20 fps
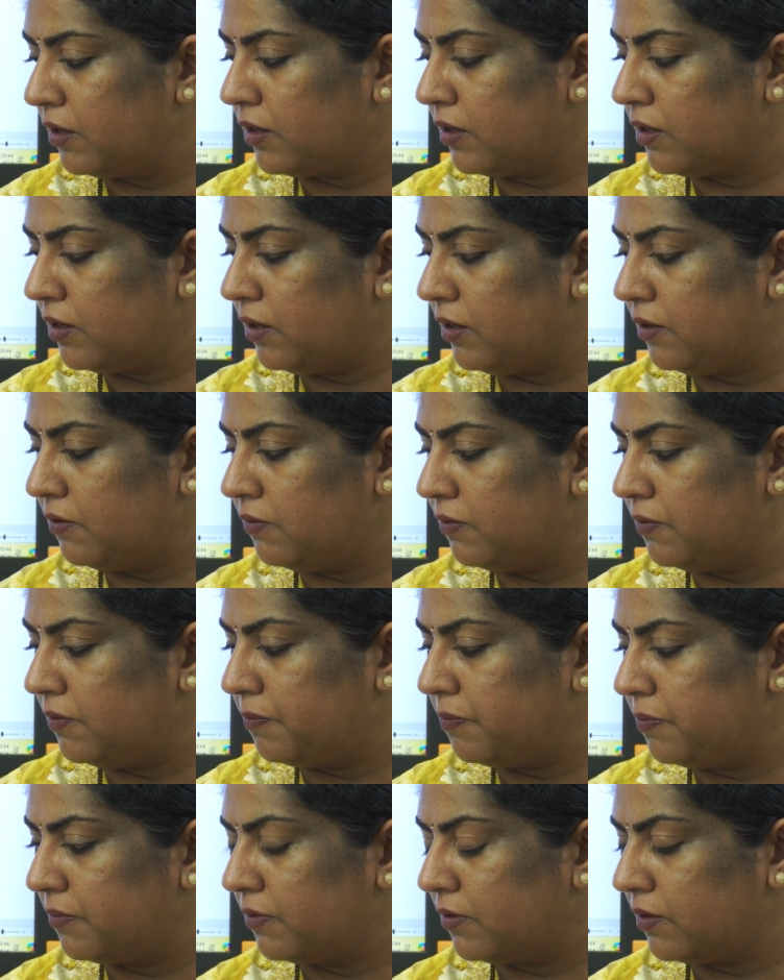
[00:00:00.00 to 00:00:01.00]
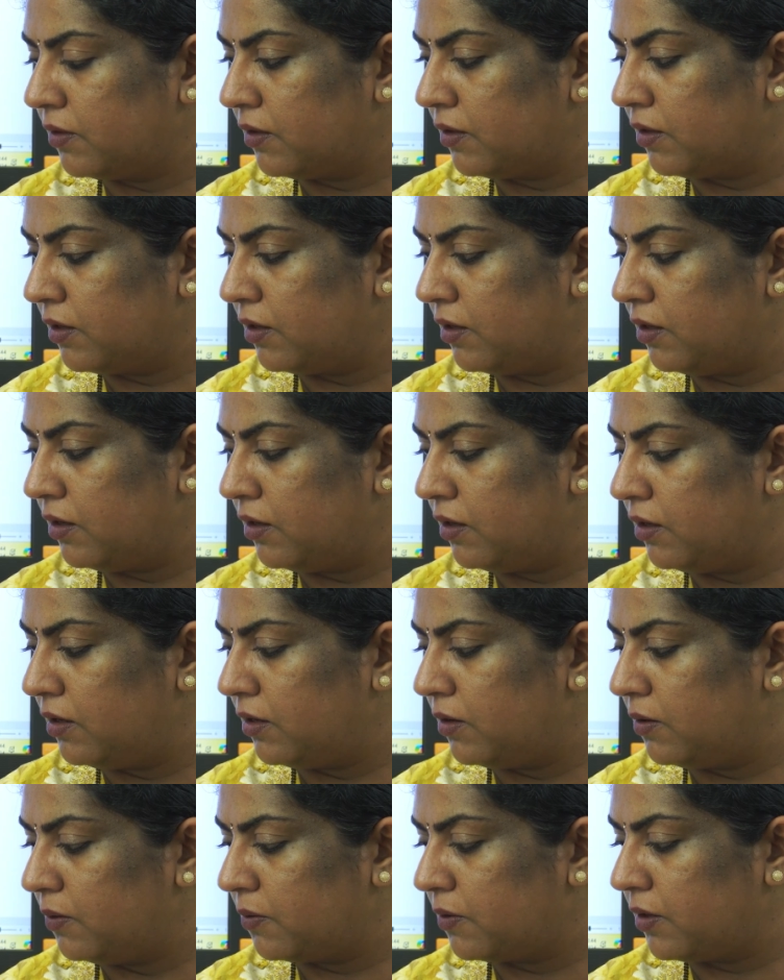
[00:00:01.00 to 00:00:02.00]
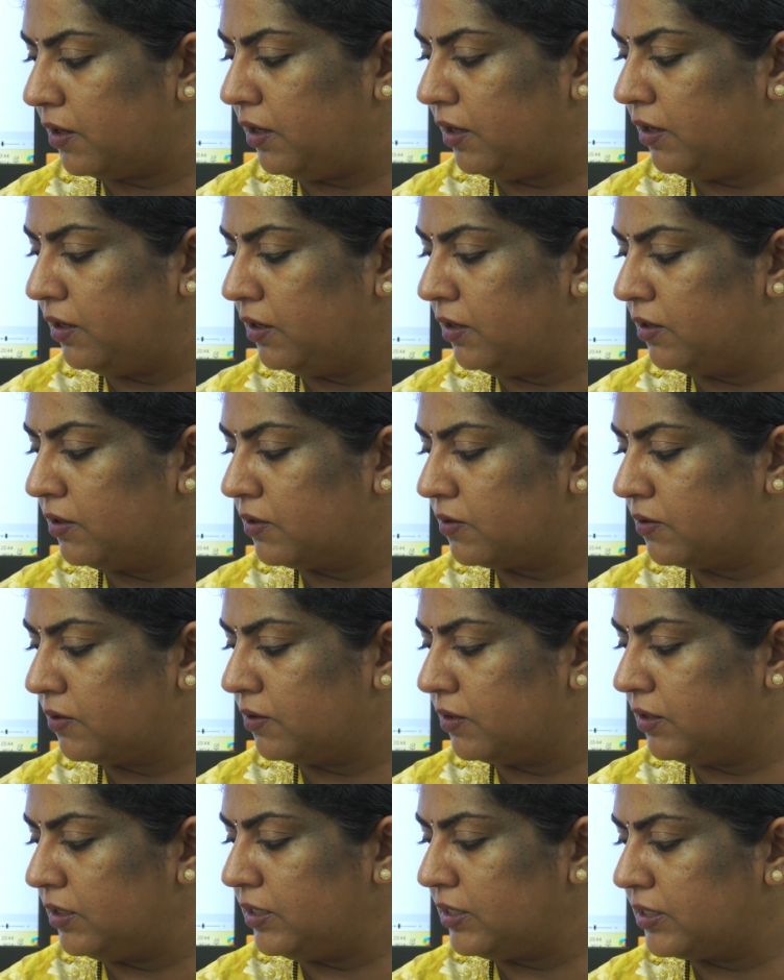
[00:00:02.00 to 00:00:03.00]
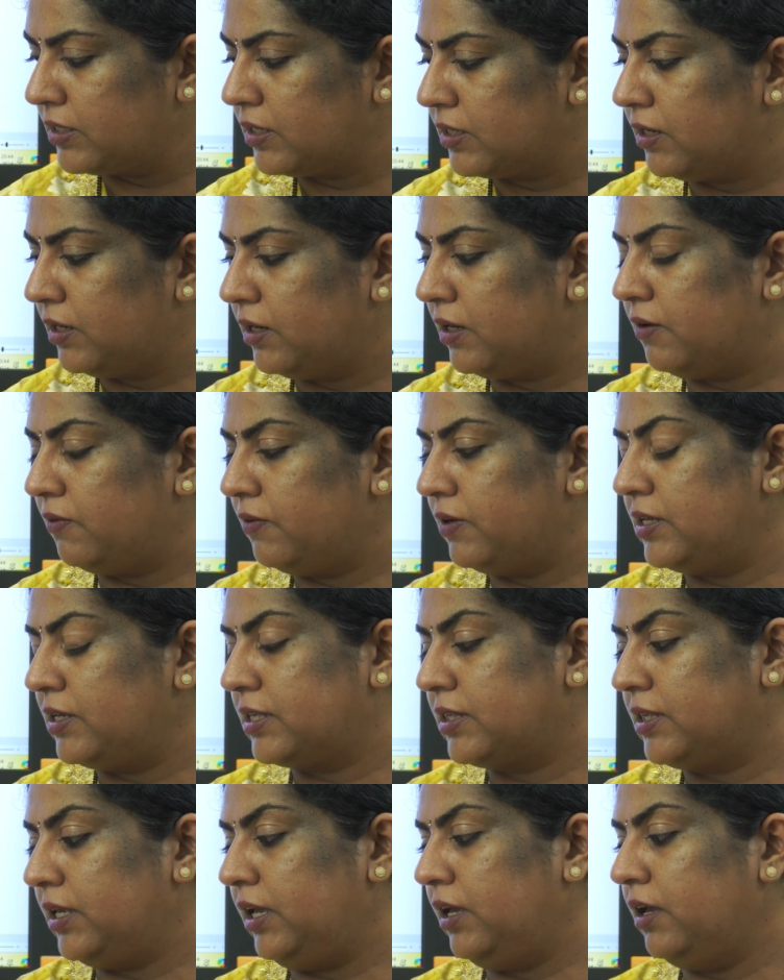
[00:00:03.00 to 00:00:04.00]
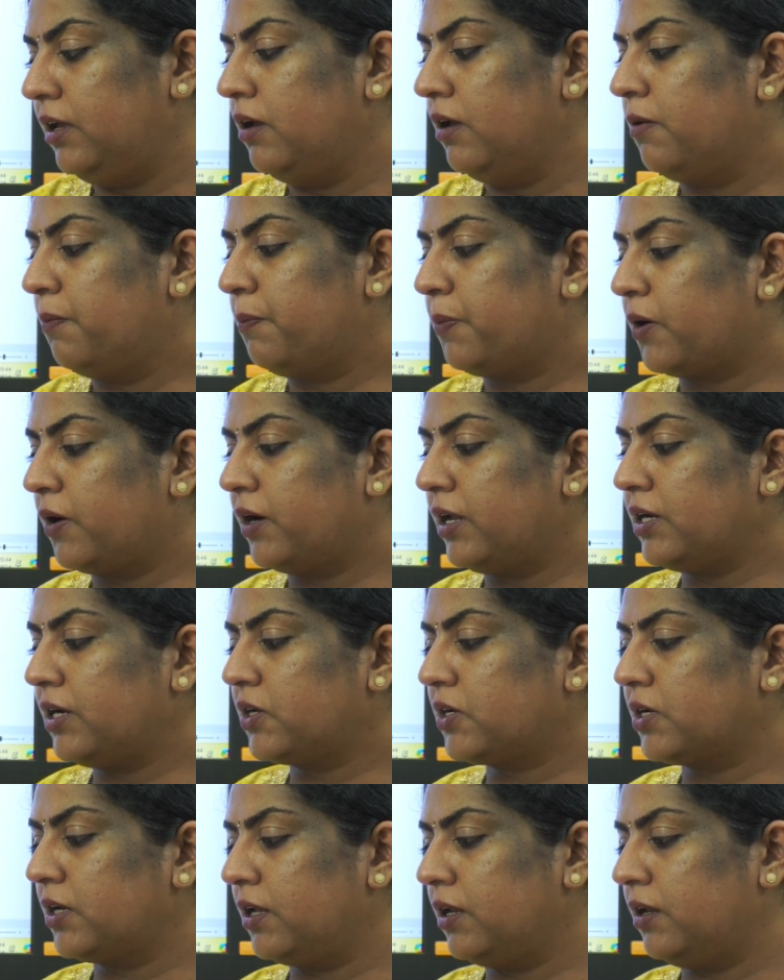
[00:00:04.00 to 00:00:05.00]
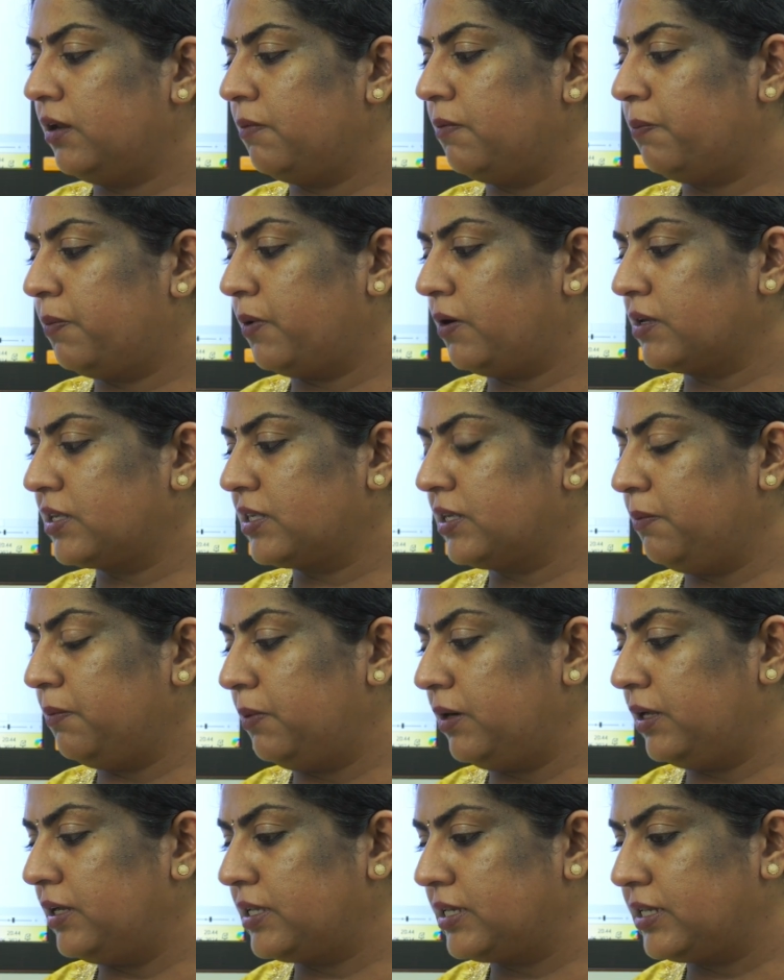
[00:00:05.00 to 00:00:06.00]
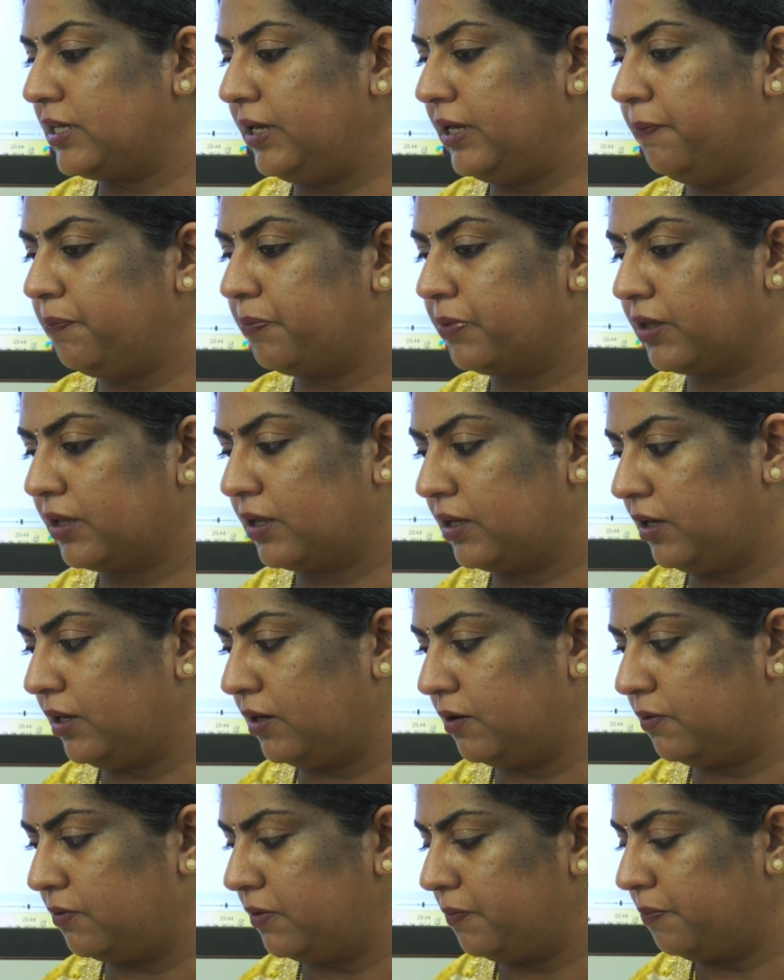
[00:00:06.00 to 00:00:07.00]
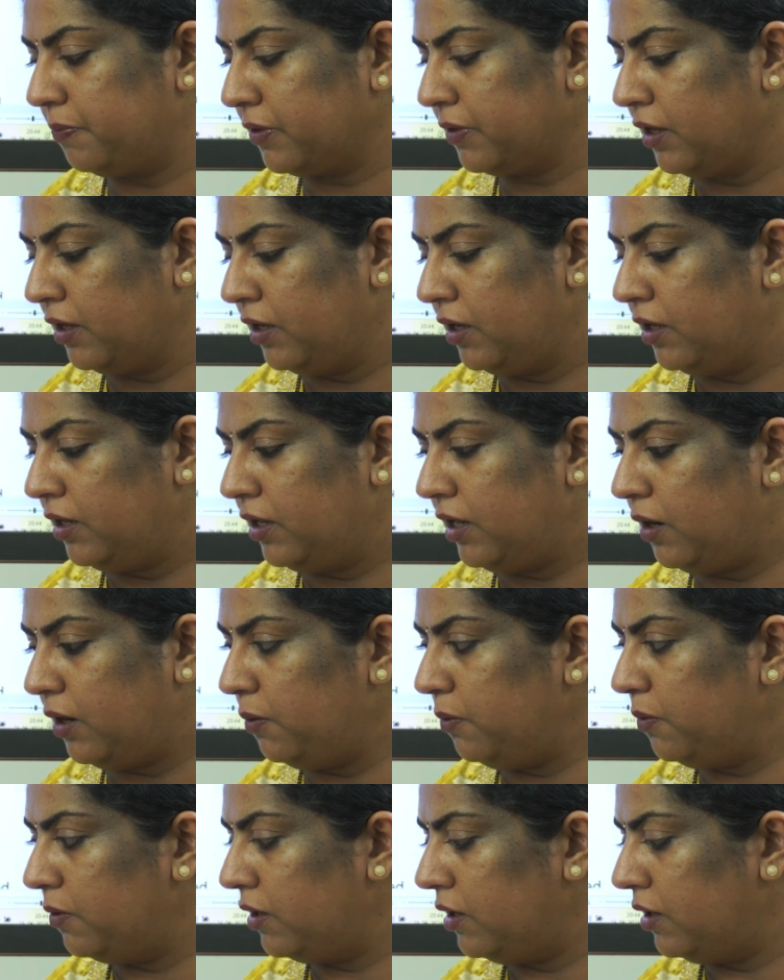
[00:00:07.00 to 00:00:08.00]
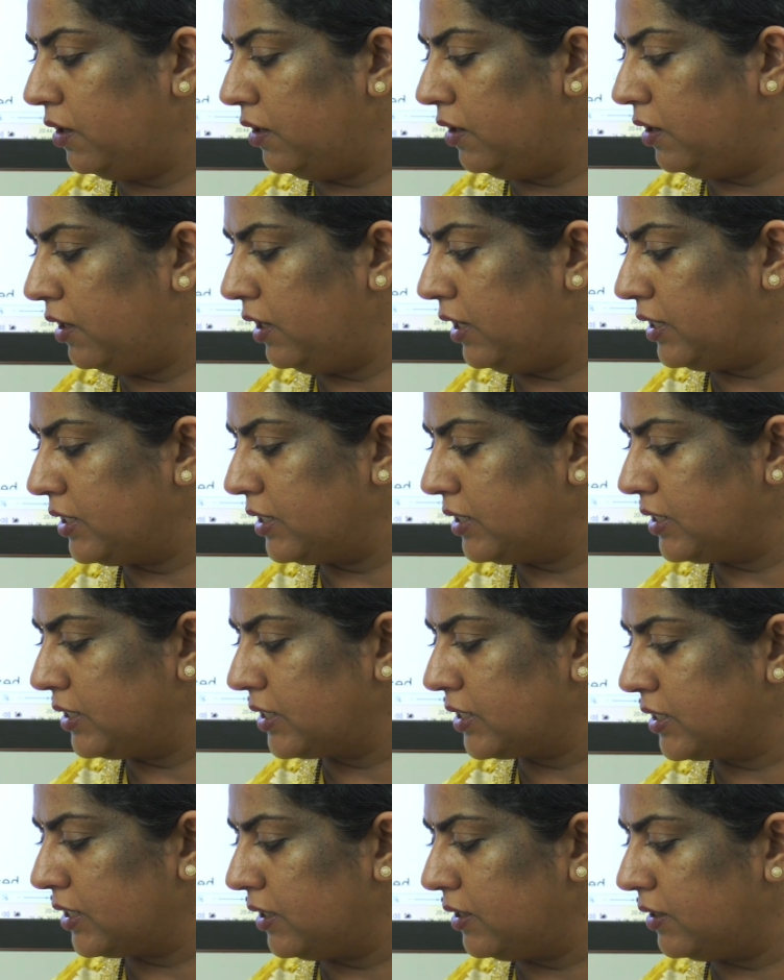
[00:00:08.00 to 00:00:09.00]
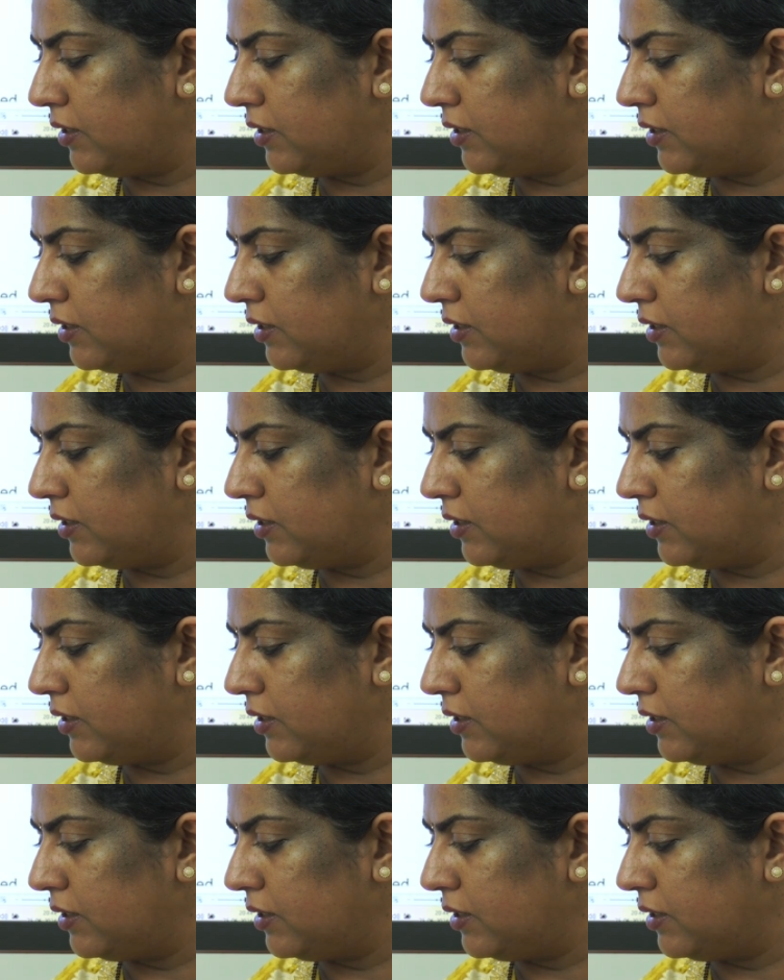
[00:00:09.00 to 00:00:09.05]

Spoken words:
curve. Okay, so this curve is the production possibility curve. Now let us